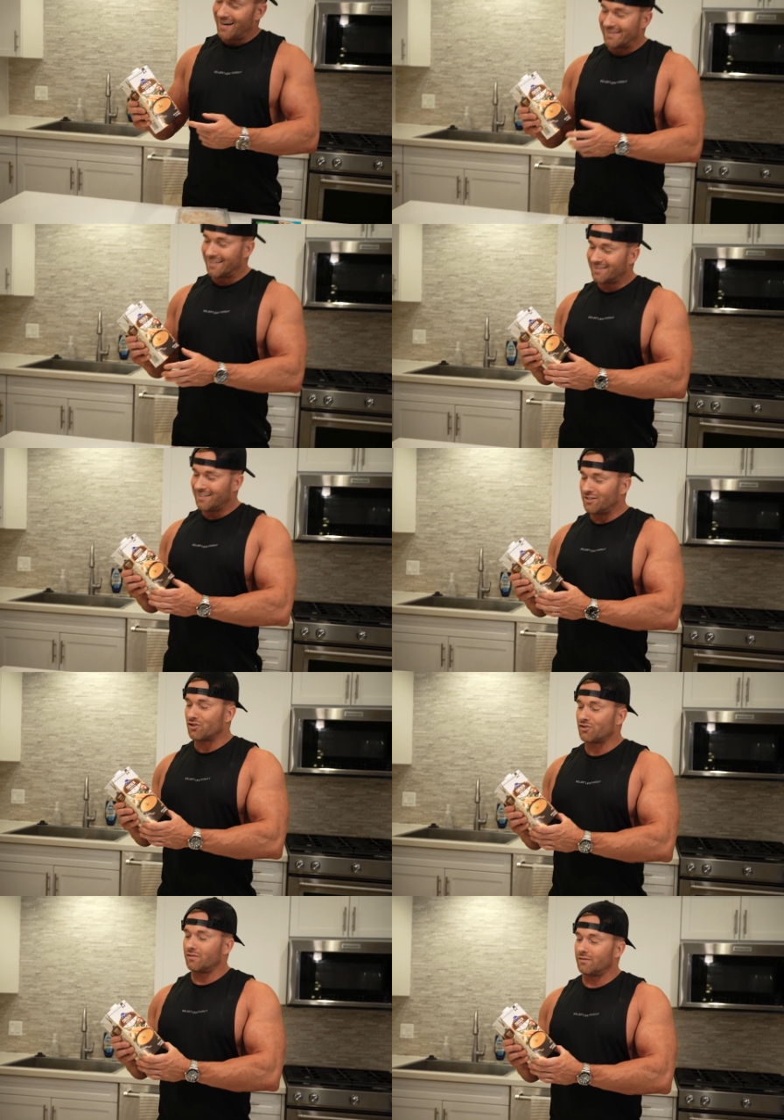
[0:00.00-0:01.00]
I think
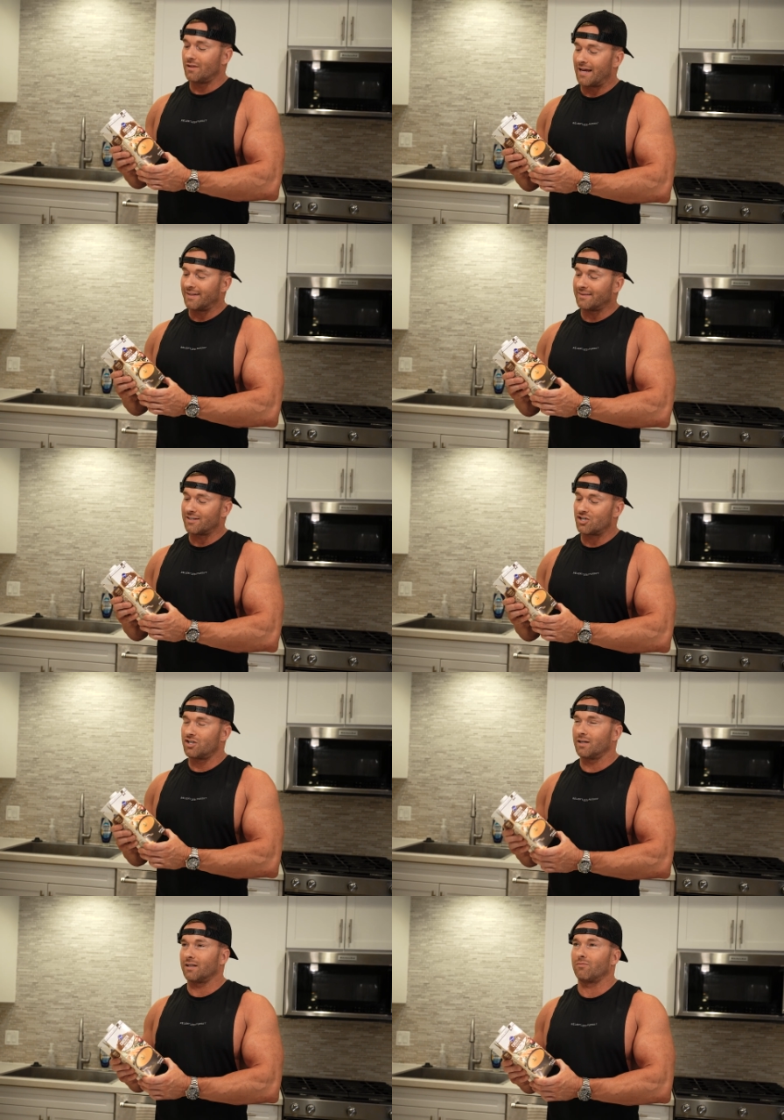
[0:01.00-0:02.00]
this
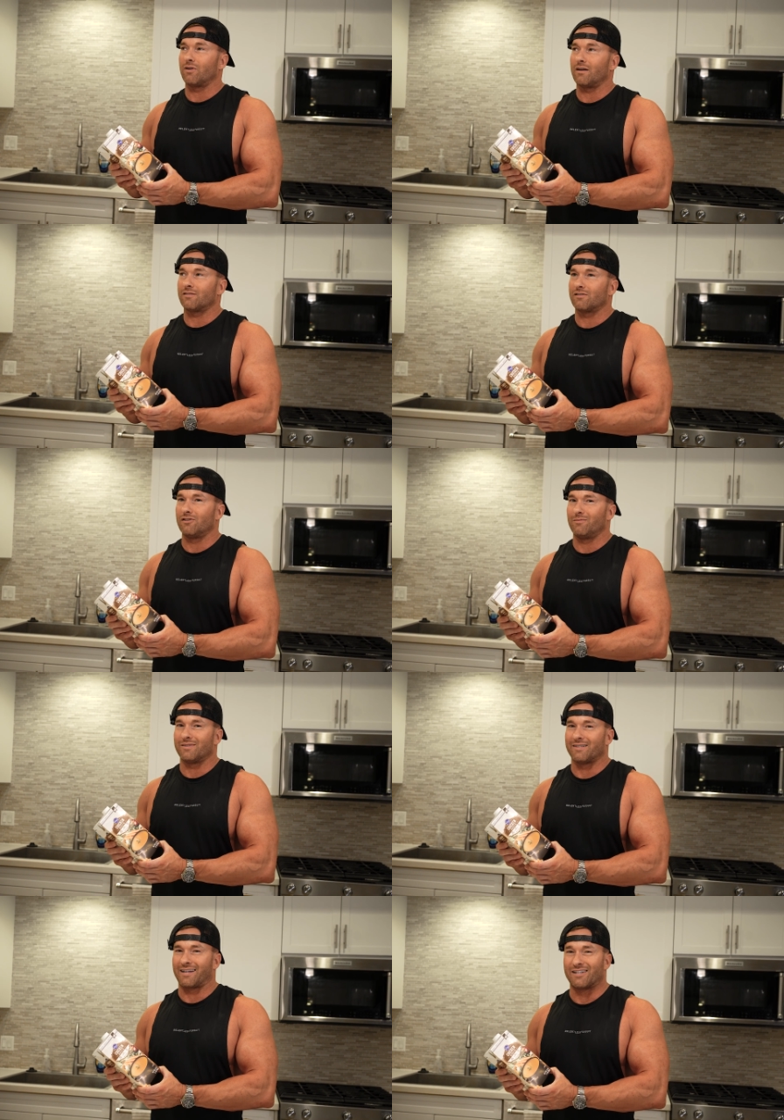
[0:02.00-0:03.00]
chicken broth soup
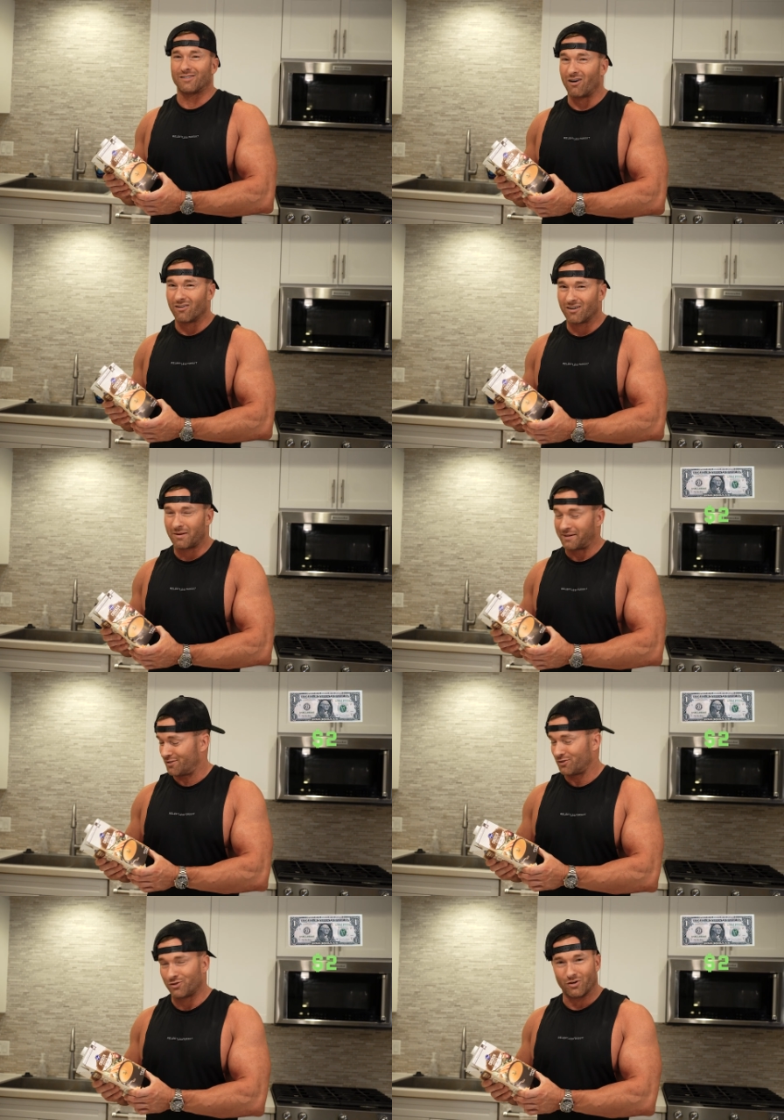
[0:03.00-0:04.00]
is like $1, maybe
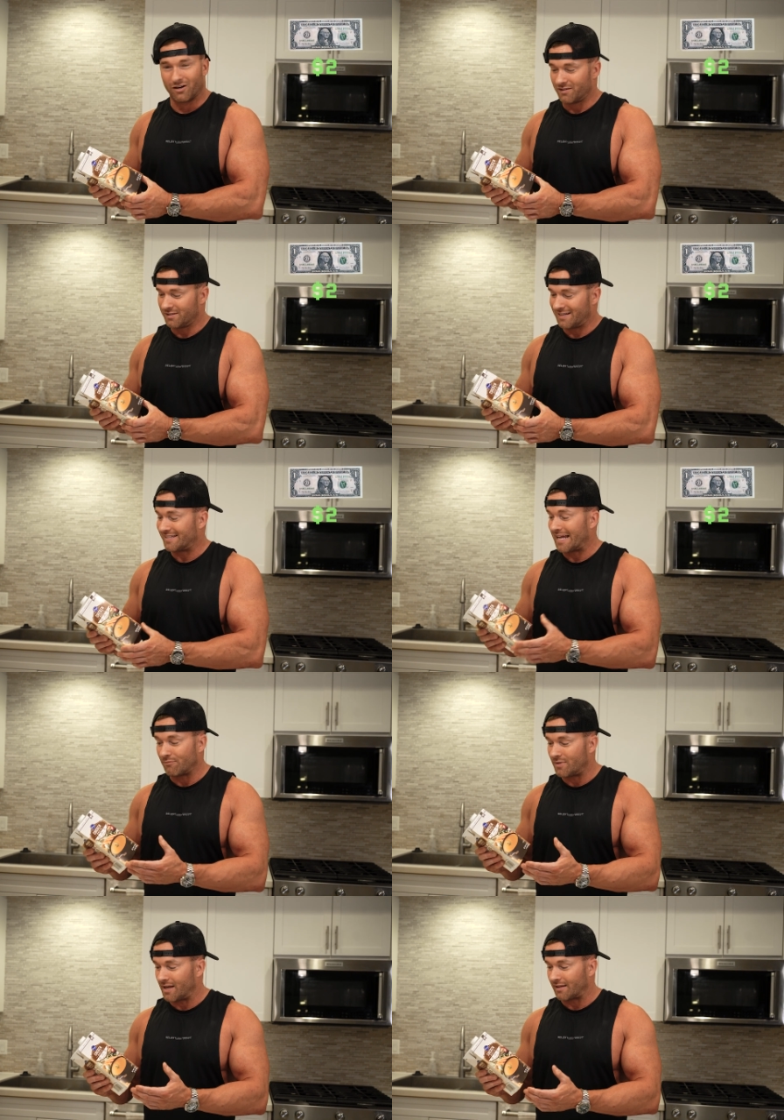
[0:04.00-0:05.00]
it's $2. And
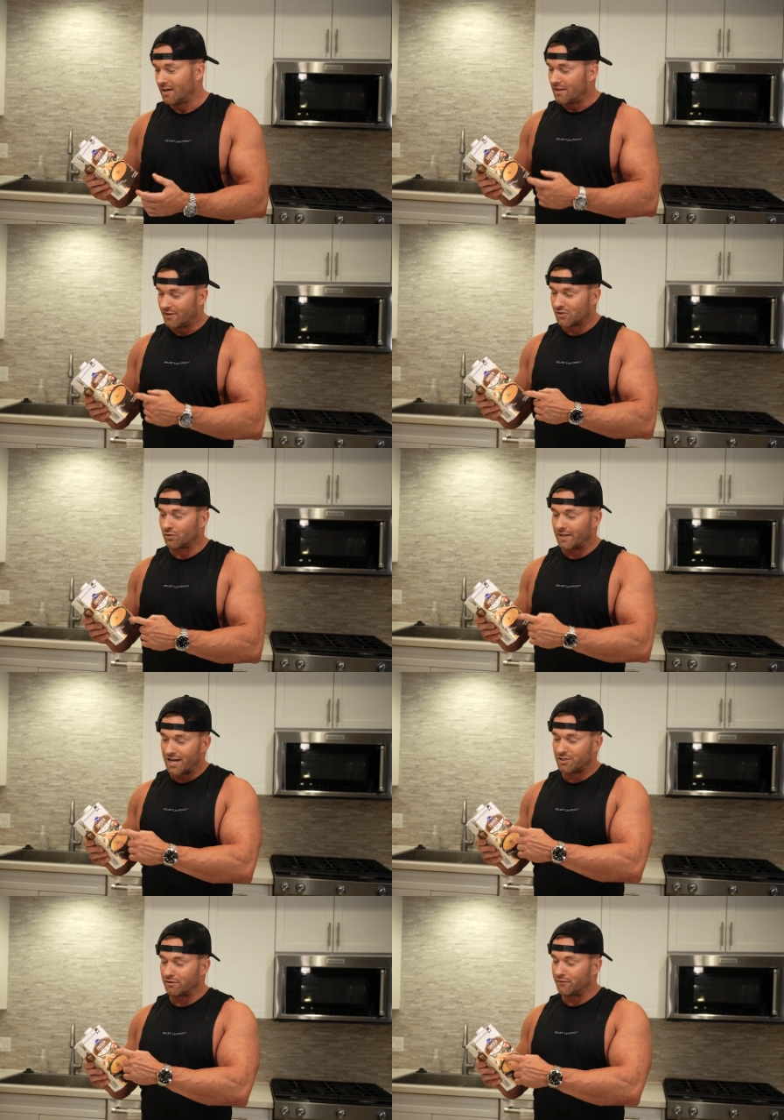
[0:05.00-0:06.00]
same thing, this will
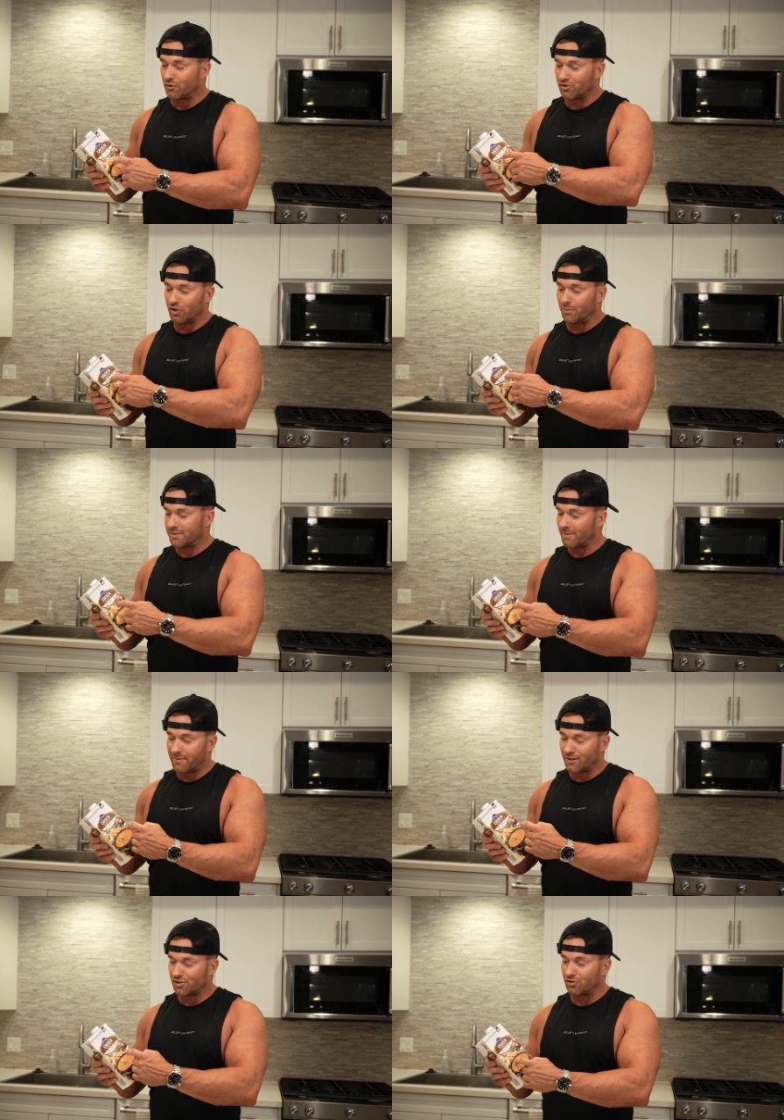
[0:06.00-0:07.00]
last you a few soups. This might
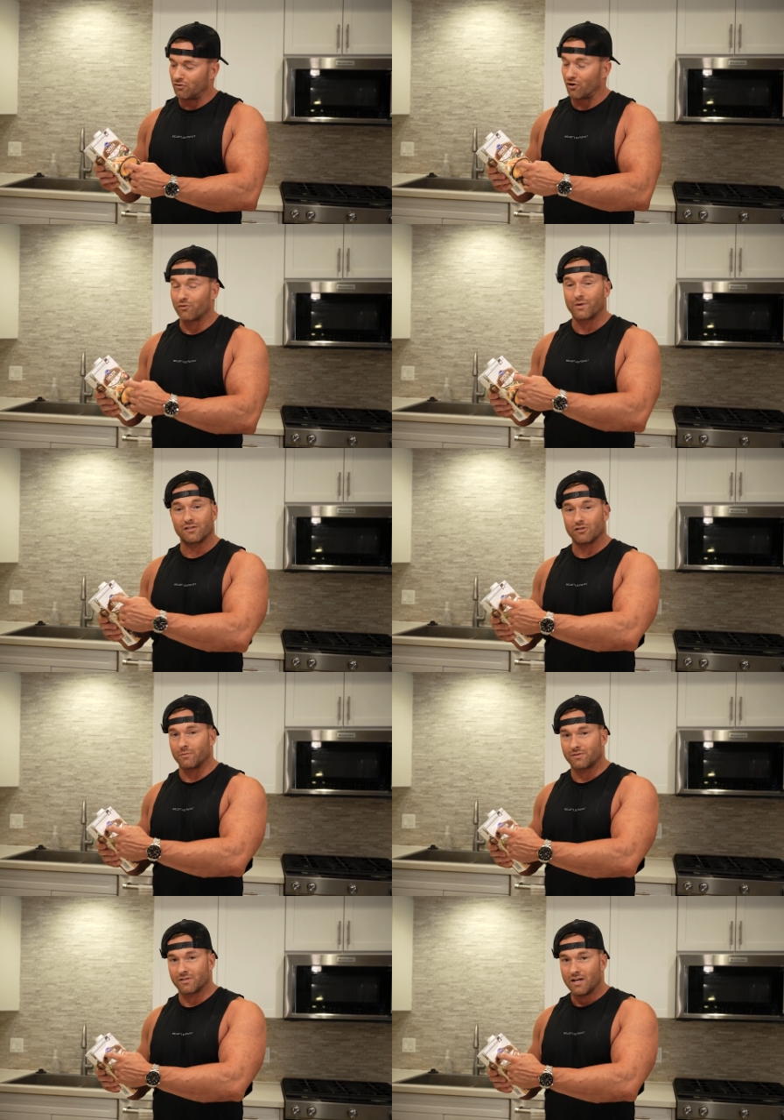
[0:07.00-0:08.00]
make 2 or 3
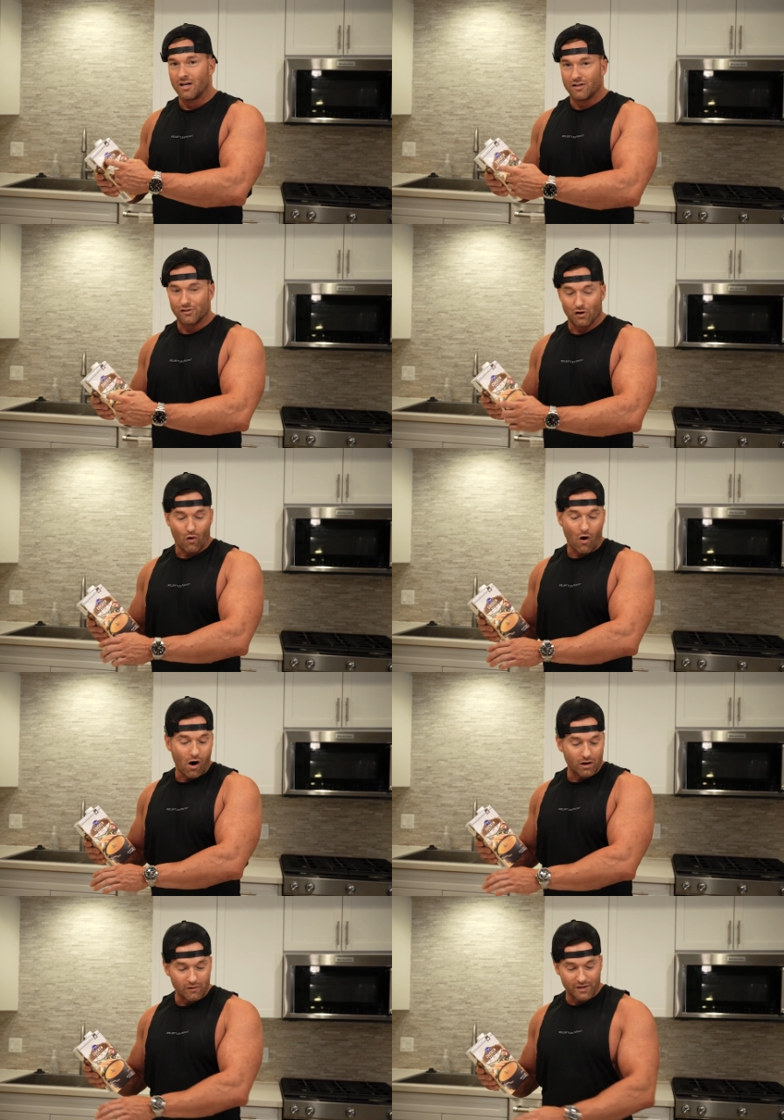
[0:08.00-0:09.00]
soups. So
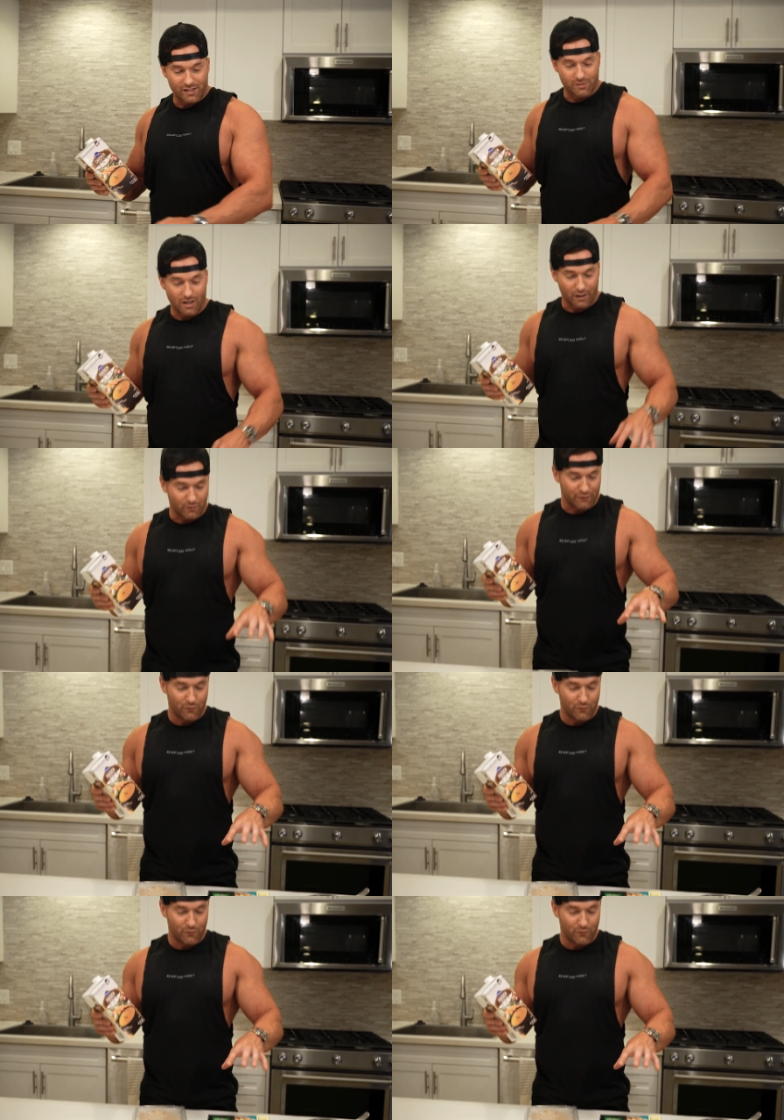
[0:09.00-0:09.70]
all of this, we're talking about